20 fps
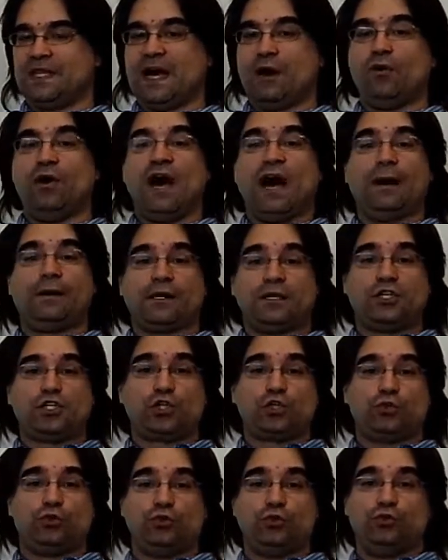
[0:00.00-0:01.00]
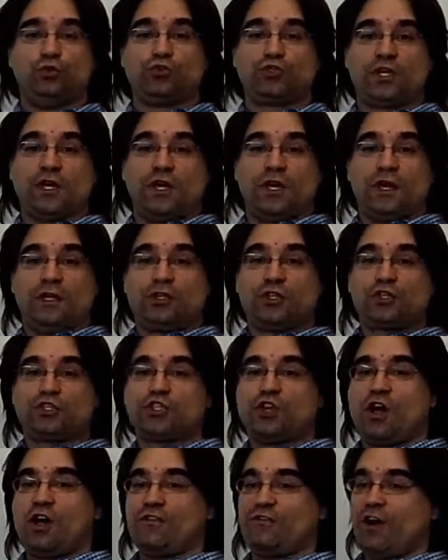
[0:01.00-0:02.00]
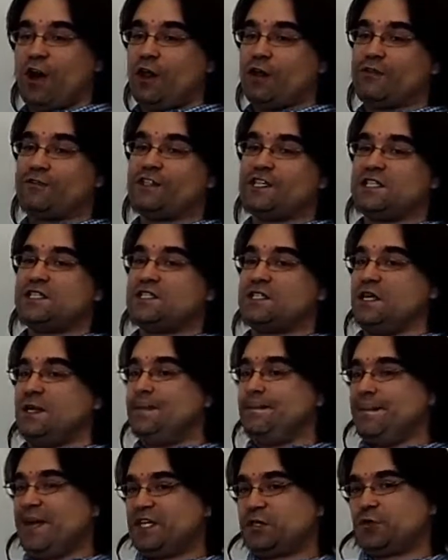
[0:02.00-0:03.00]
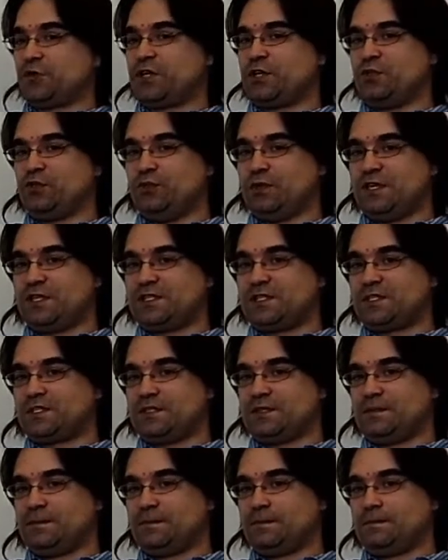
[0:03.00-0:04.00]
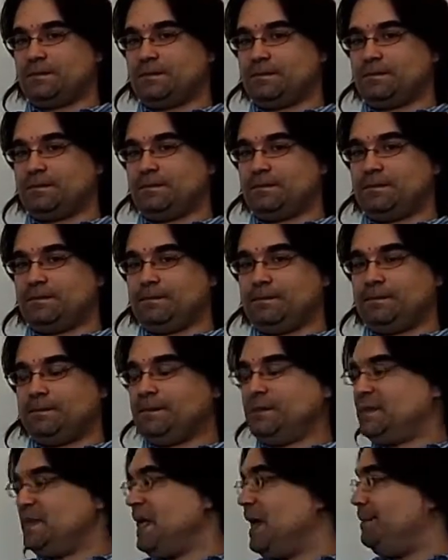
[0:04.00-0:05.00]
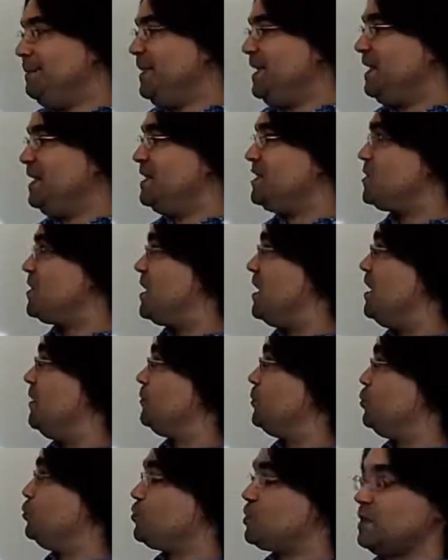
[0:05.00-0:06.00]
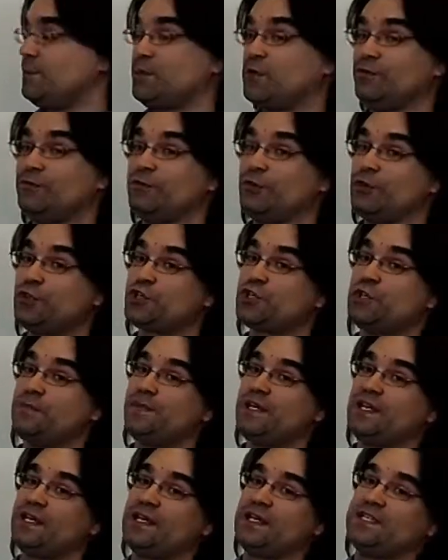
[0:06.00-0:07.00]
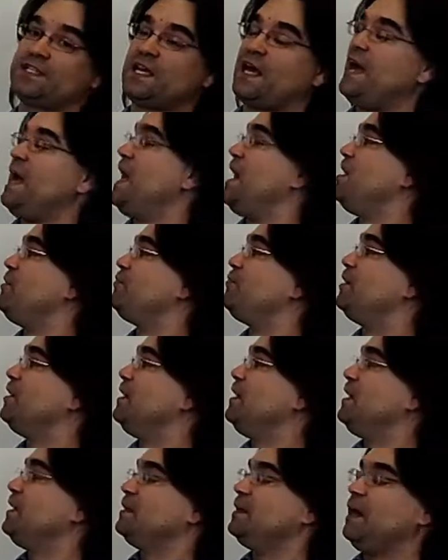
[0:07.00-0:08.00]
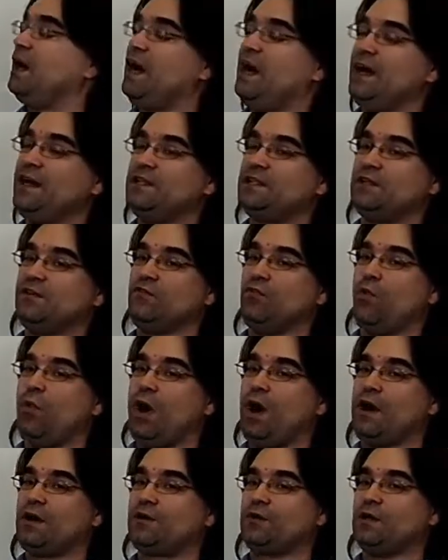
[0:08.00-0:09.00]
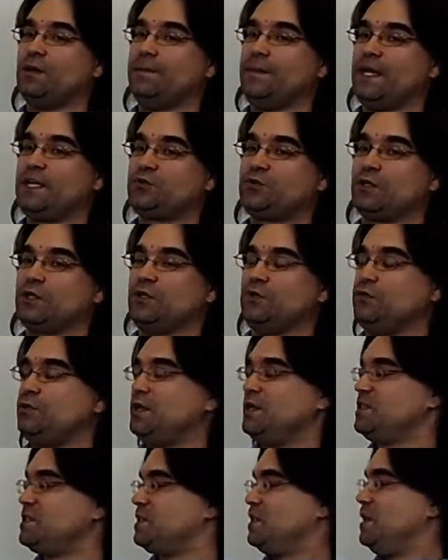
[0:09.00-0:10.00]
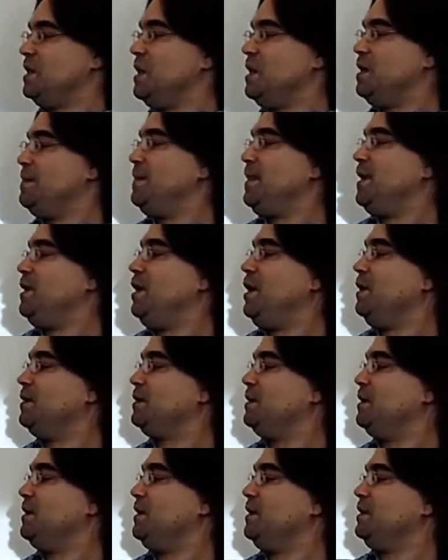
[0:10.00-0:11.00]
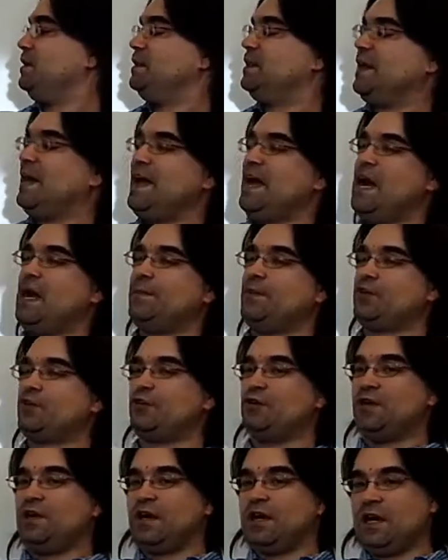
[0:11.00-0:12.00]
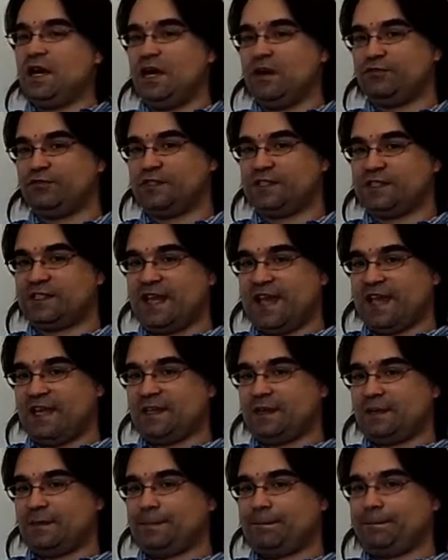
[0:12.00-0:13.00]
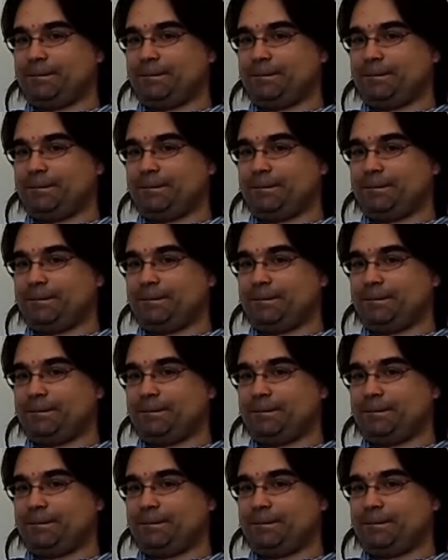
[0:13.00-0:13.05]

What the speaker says: Now, I'm going to choose to solve all of this in metric units. That means that I have to do some conversion because I have the height of water in metric units, but not the diameter of the tank.